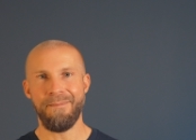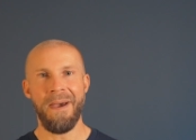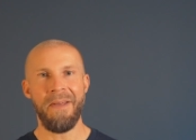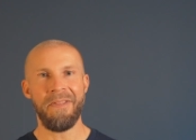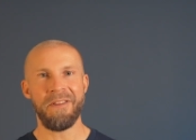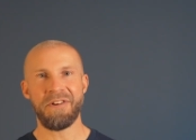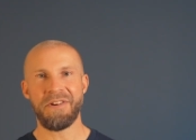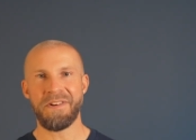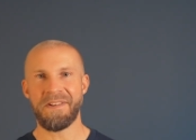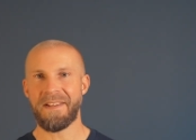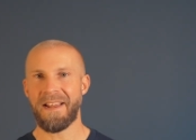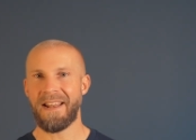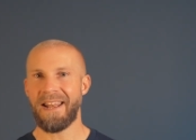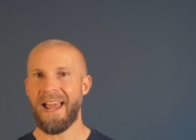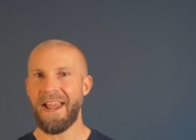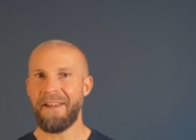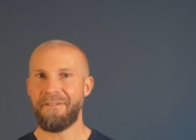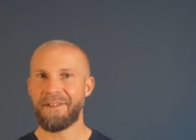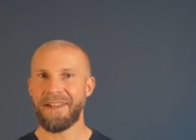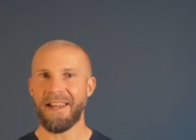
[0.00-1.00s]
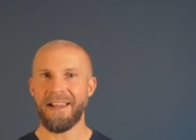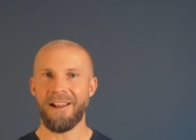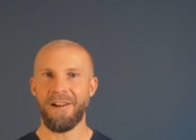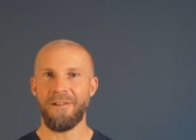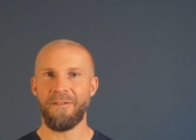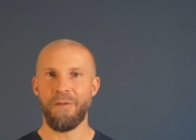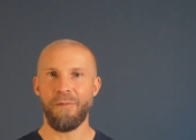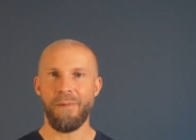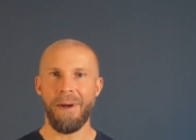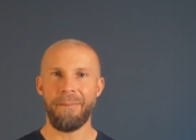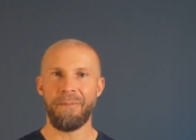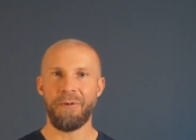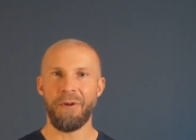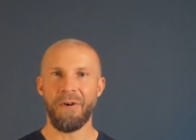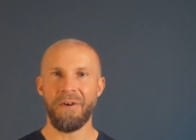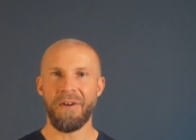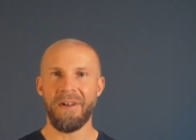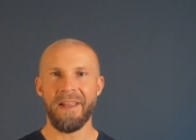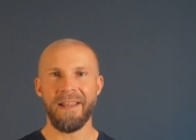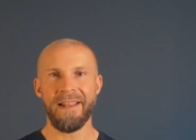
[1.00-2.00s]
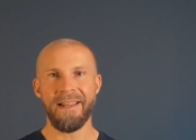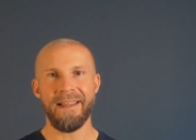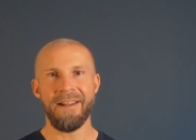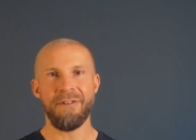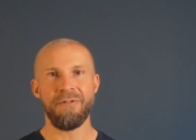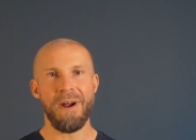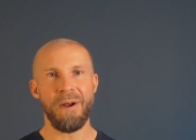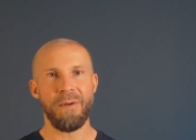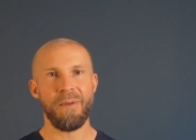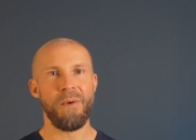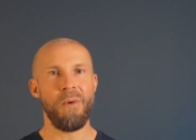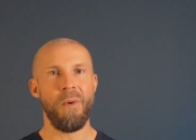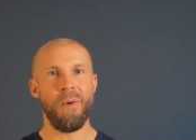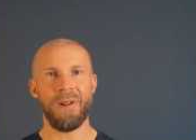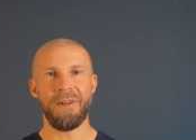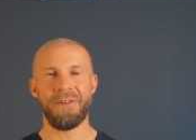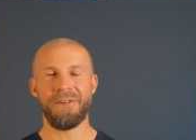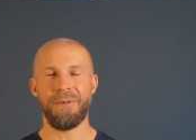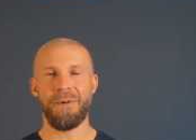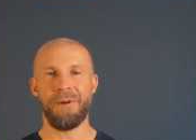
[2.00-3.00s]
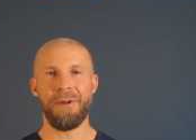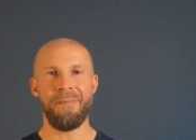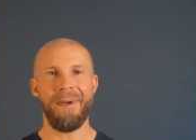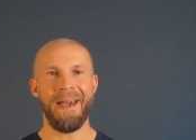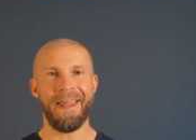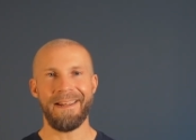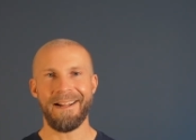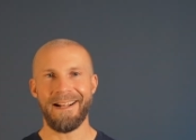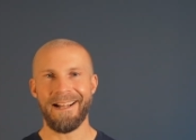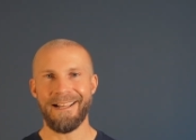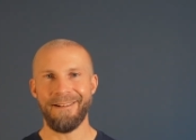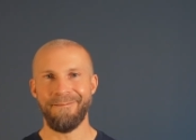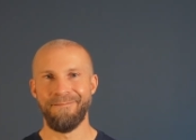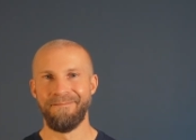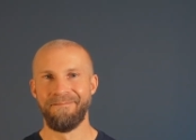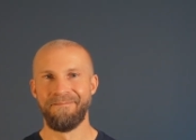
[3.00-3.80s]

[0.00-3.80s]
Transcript: manages the lifecycle of the WebSocket and routes calls automatically.